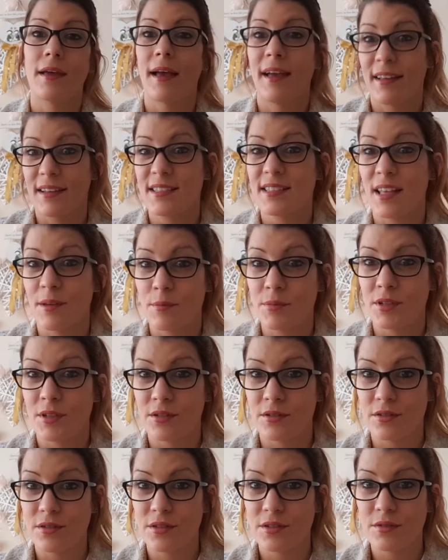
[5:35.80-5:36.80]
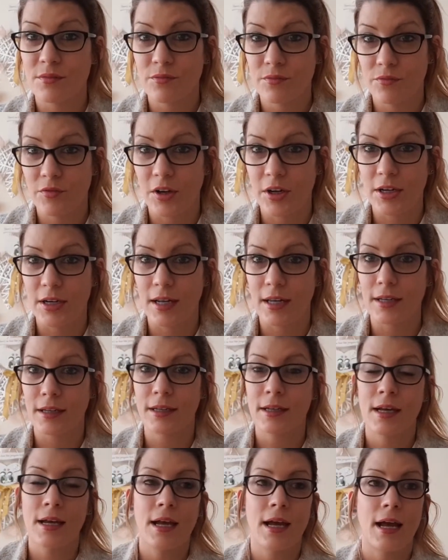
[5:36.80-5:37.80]
acceptance, really.
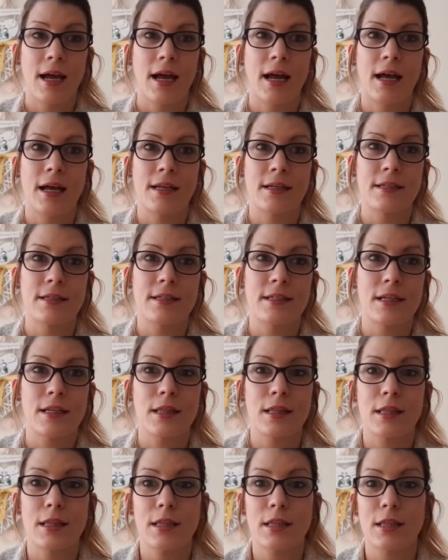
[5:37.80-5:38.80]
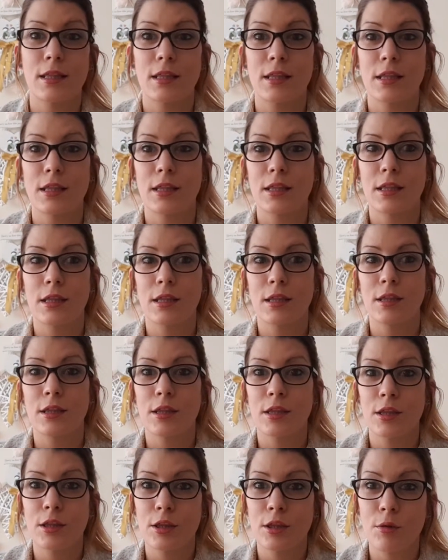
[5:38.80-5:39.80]
And
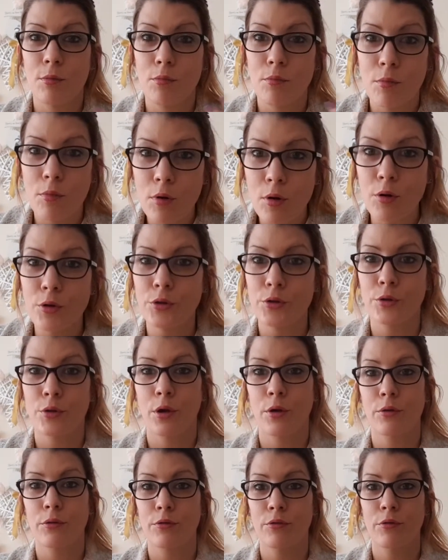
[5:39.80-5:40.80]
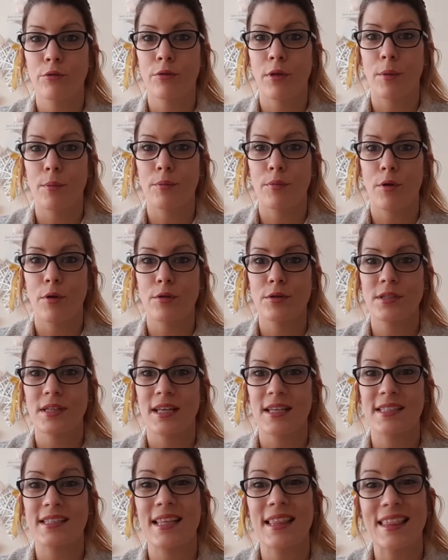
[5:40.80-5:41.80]
the more you go through that
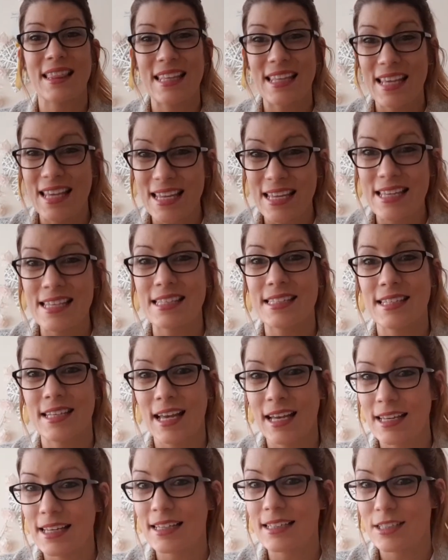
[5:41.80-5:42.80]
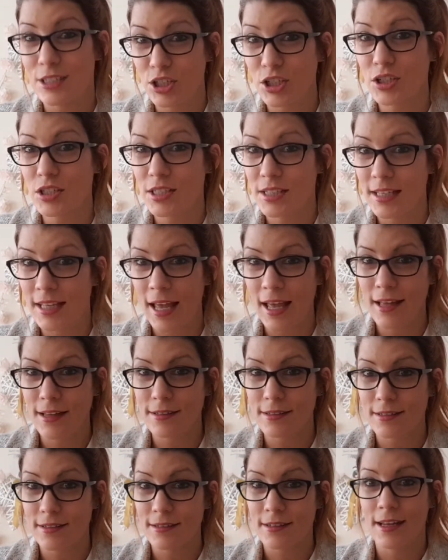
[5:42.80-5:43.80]
process, the easier it does
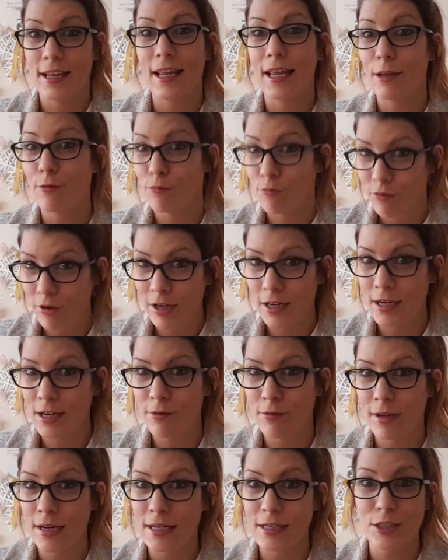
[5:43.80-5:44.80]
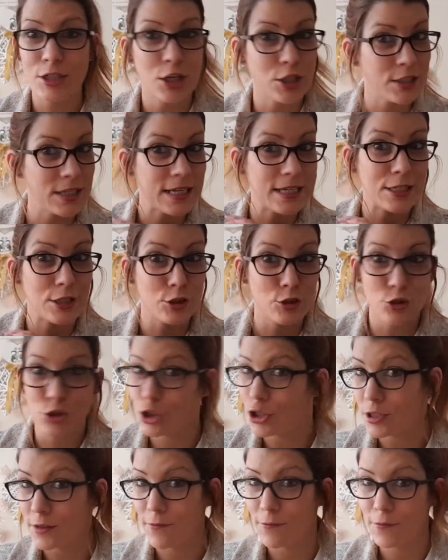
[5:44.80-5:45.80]
get. It really, really does. It
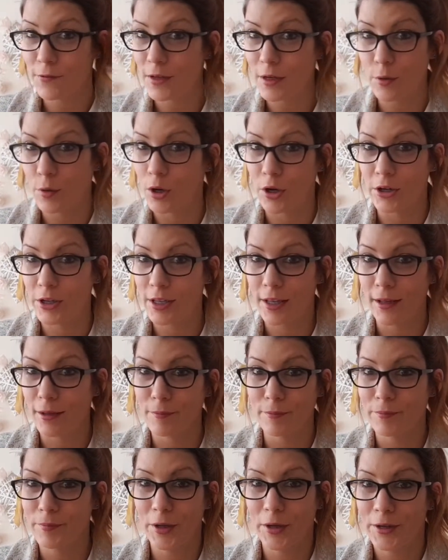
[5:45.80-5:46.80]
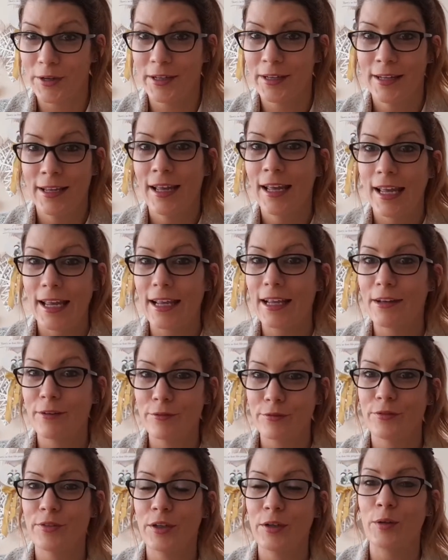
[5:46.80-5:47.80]
doesn't feel like it. It can
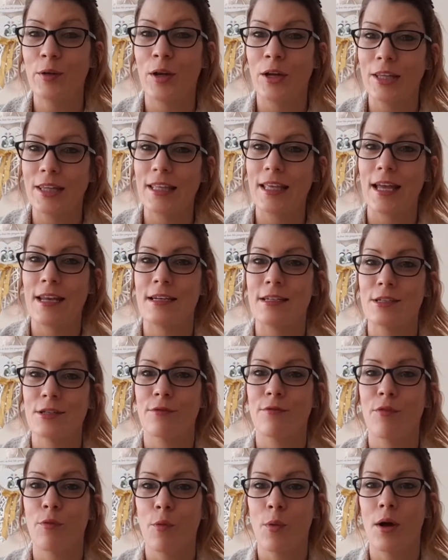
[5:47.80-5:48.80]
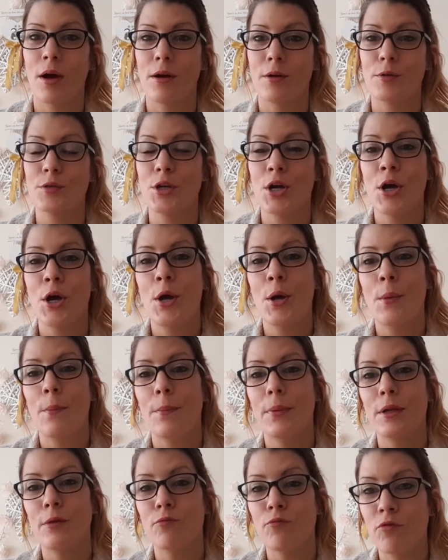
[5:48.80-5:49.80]
feel like the end of the world,
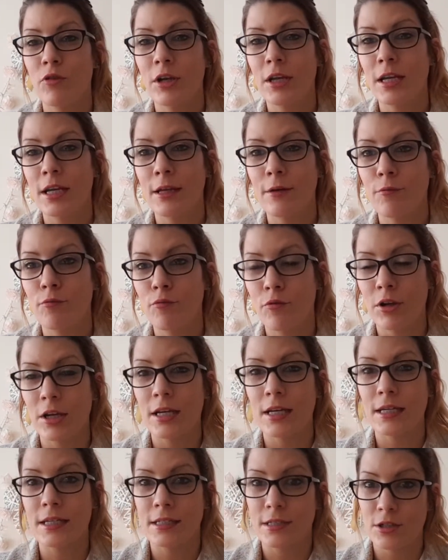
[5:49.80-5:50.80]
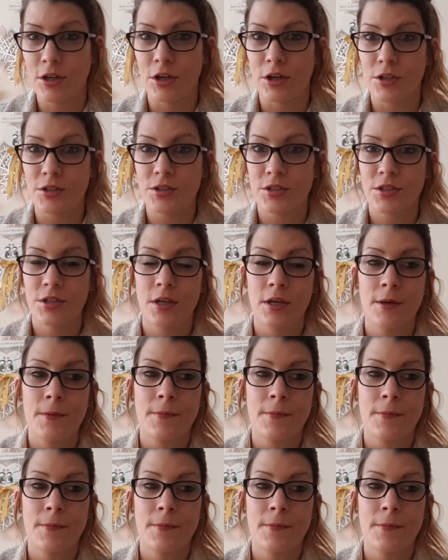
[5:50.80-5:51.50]
but it really, really does